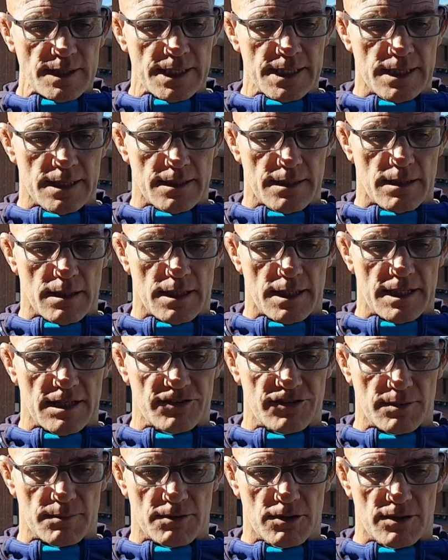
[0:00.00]
I
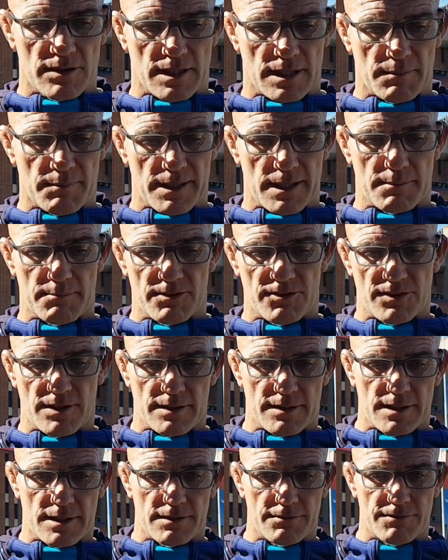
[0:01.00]
guess the good thing about them is
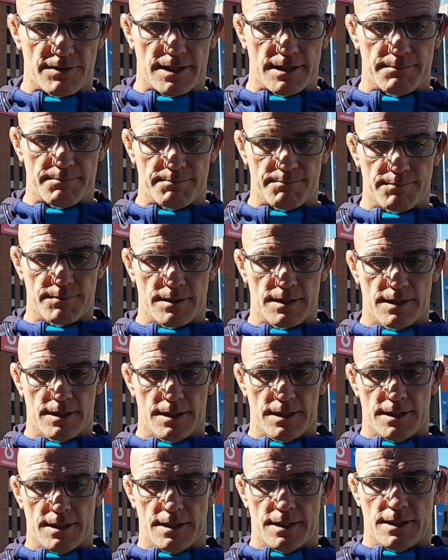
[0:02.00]
that they're
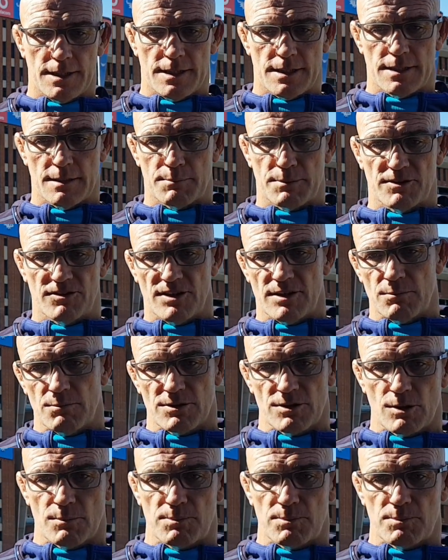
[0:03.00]
presented with